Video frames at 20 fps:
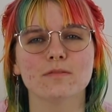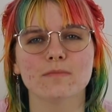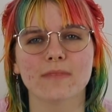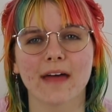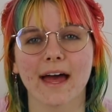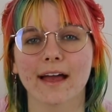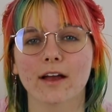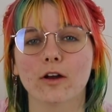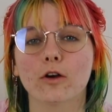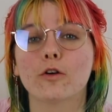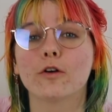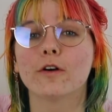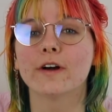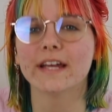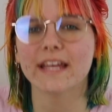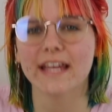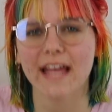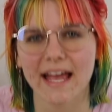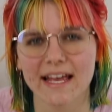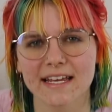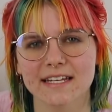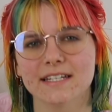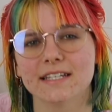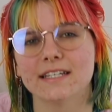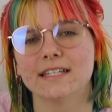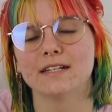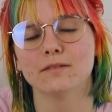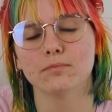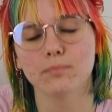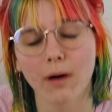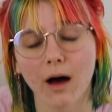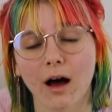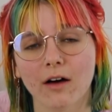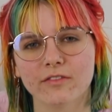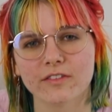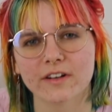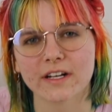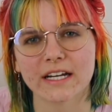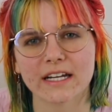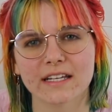that created
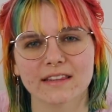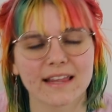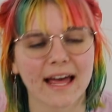poverty,